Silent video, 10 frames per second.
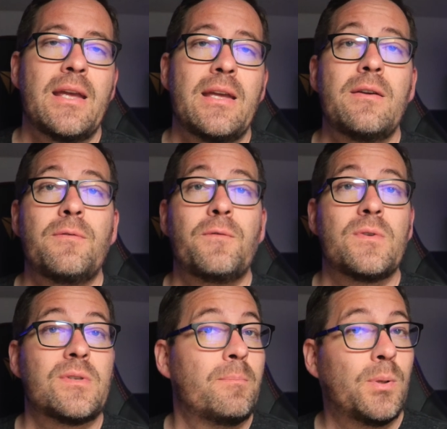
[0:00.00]
If
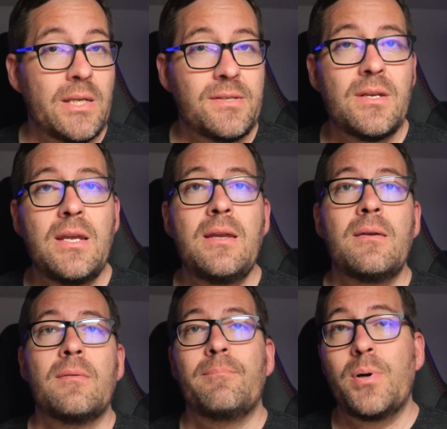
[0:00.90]
simplicity,
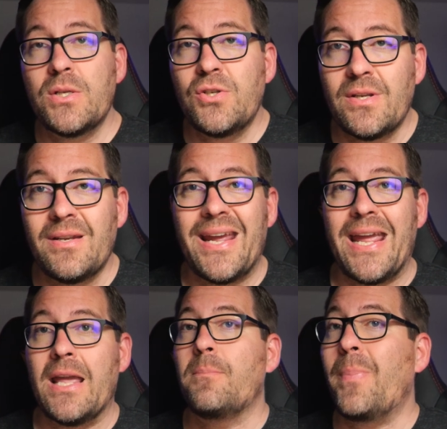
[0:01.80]
budget,
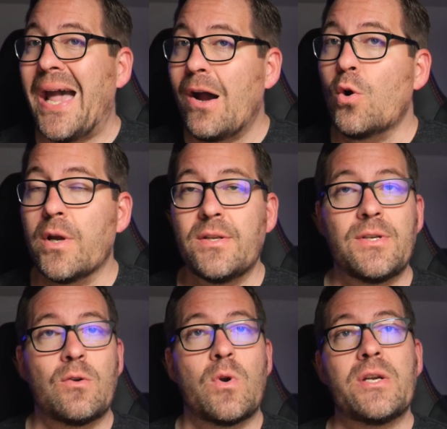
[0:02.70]
and power
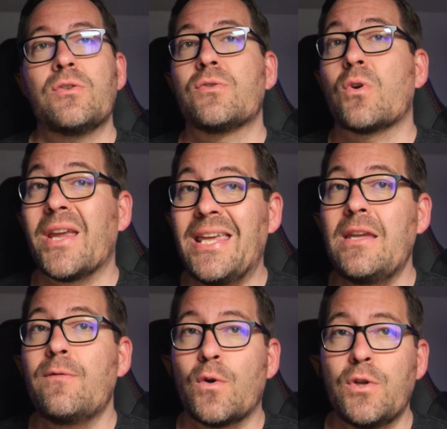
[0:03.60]
considerations are
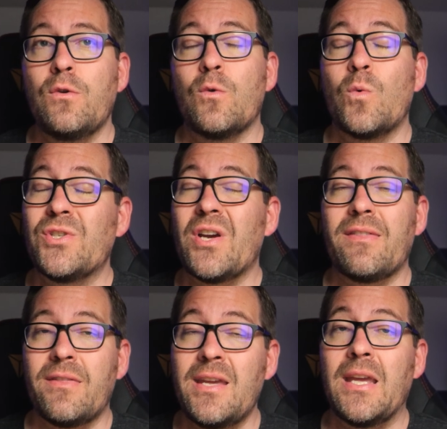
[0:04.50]
key for you, which I
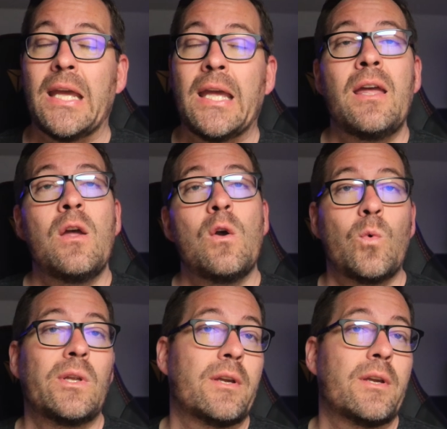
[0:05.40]
think will